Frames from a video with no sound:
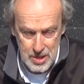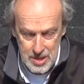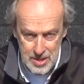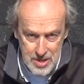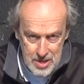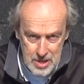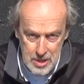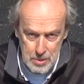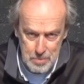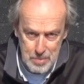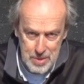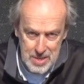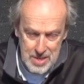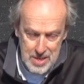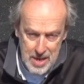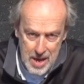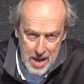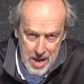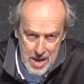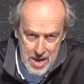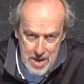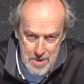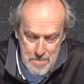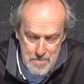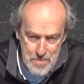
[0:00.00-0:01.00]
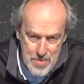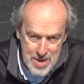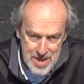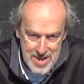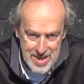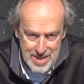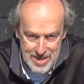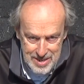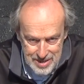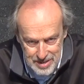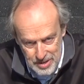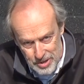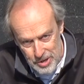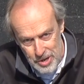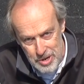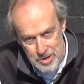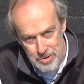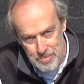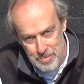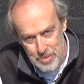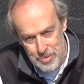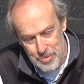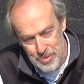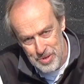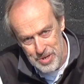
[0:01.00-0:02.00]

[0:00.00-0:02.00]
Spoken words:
and this became global